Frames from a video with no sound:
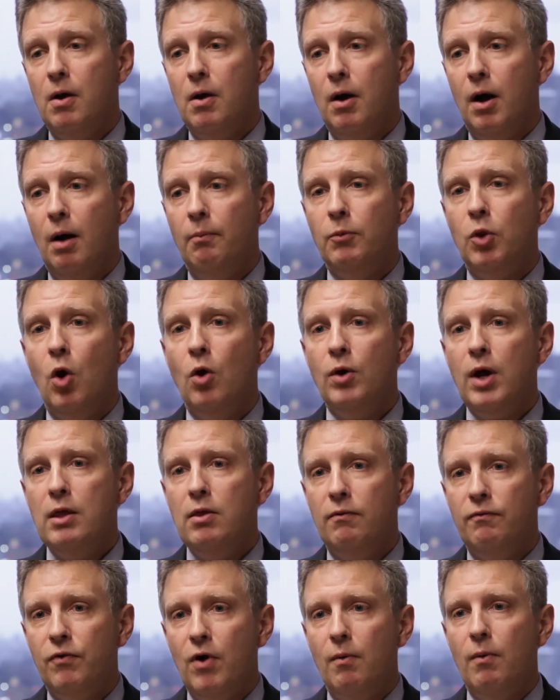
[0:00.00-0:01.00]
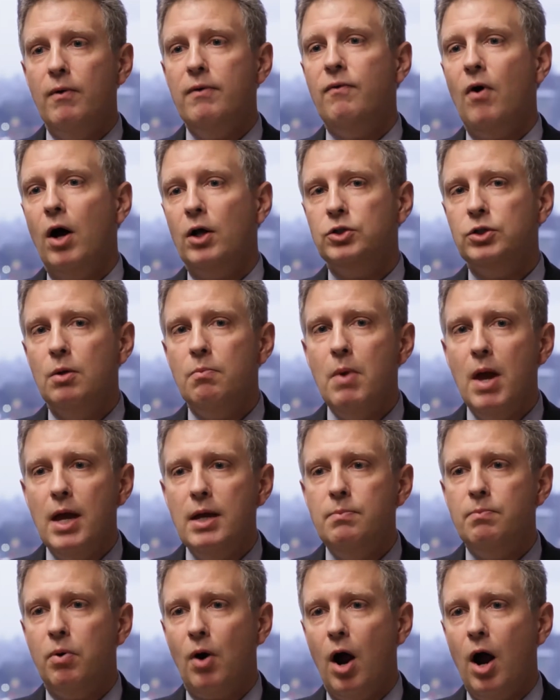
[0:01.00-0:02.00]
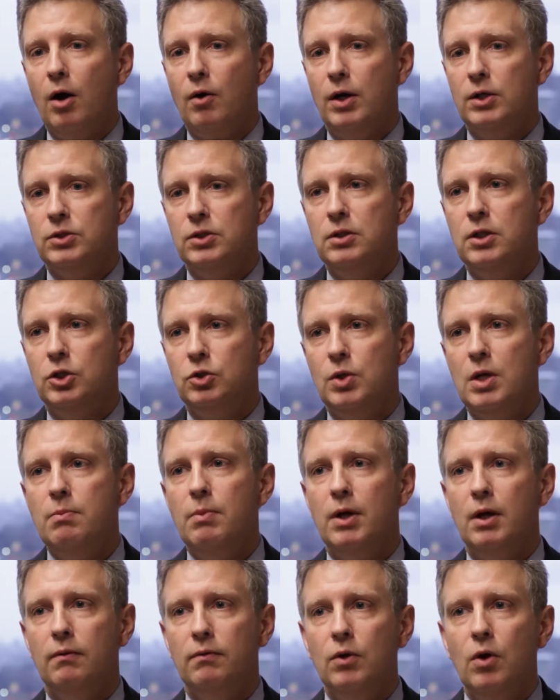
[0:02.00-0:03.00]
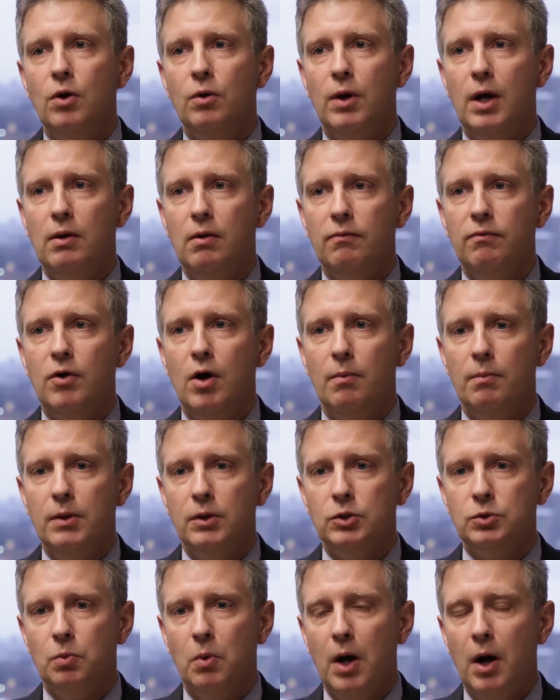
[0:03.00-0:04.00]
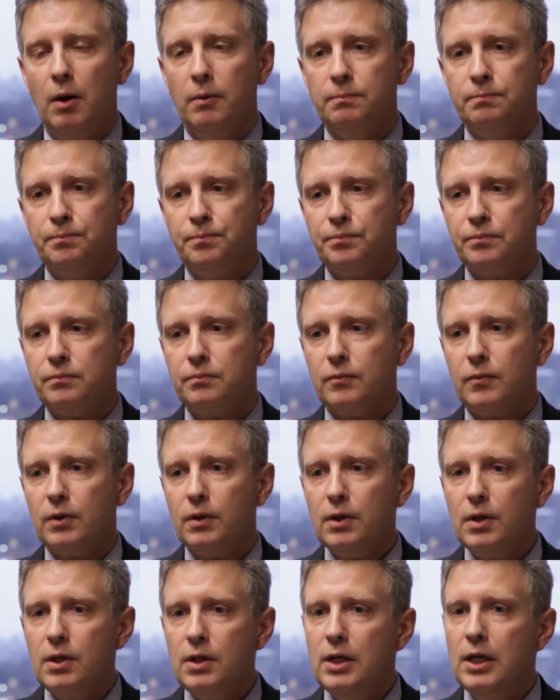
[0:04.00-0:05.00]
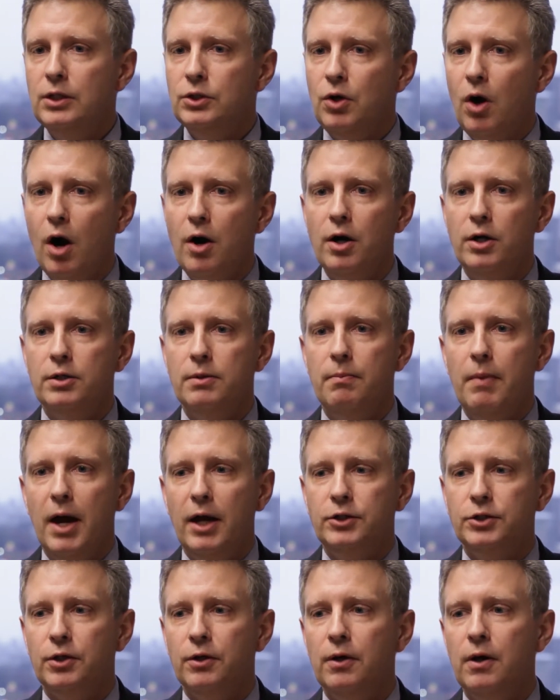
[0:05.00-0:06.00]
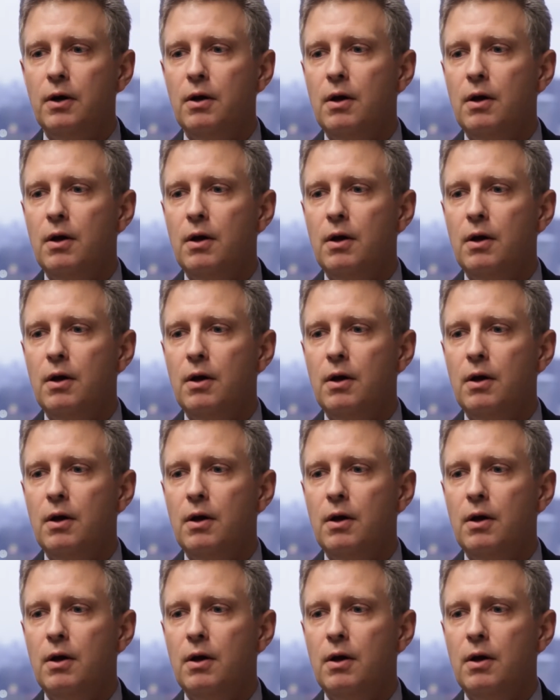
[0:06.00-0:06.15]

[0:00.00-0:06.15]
Low-grade lymphoma, we've also made progress in the treatment of low-grade lymphoma as well. It's harder to measure